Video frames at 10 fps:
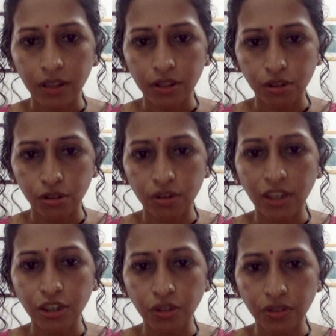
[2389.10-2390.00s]

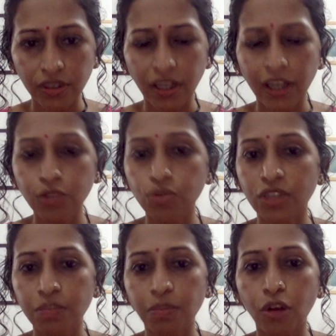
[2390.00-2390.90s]
that you're there to
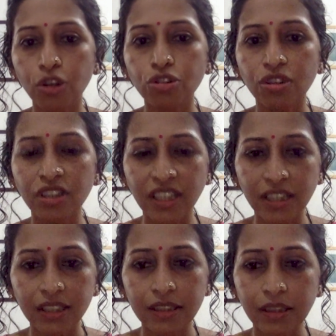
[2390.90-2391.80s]
respond to the
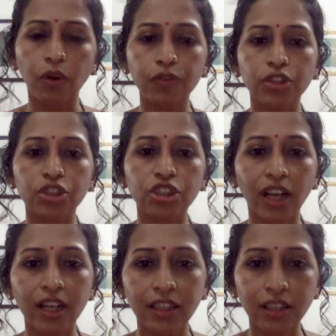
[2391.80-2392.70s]
needs of the
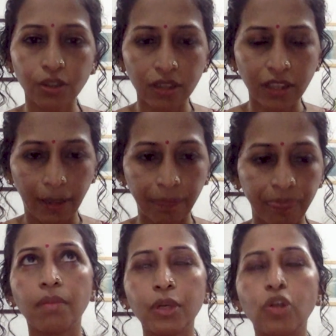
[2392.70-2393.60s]
child in your care.
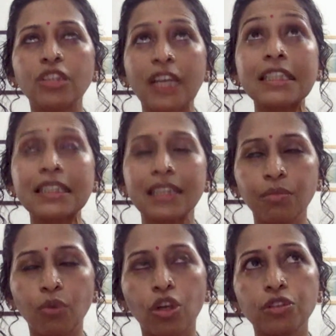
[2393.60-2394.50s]
Because I see
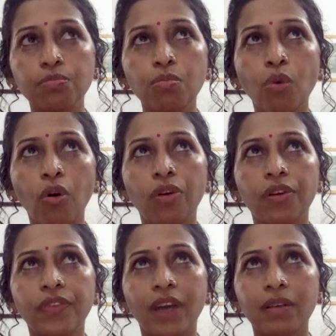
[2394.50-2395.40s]
more and more
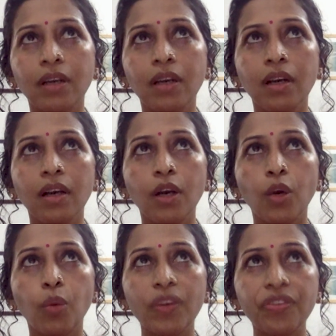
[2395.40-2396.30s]
that
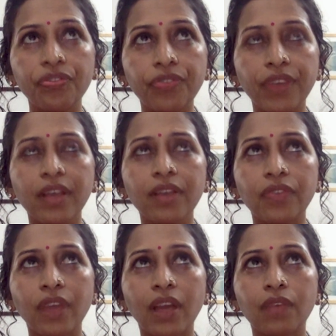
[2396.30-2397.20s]
we think
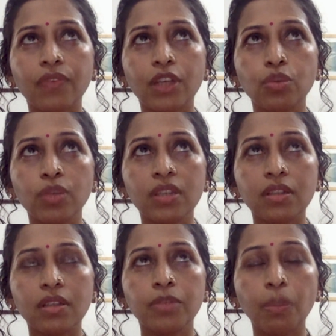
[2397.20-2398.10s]
that we are
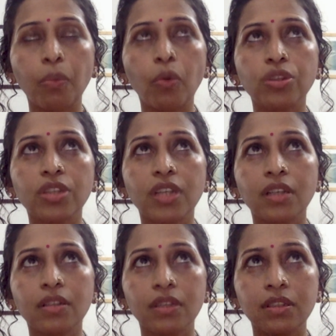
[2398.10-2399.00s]
doing
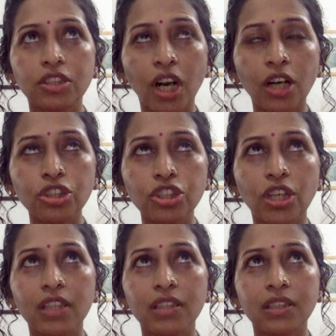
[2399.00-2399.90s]
supporting this young
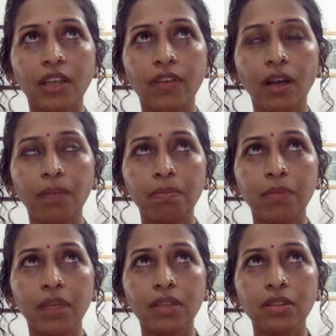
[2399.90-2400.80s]
child's
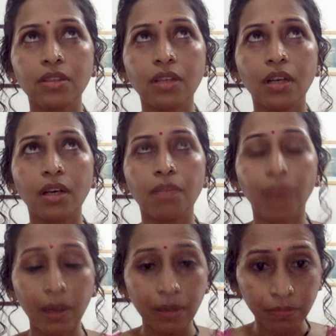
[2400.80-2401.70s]
development
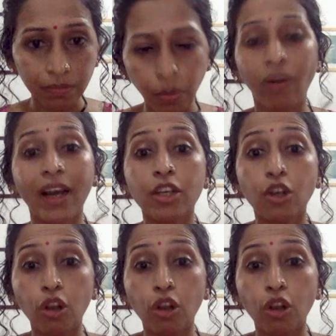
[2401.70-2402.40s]
by providing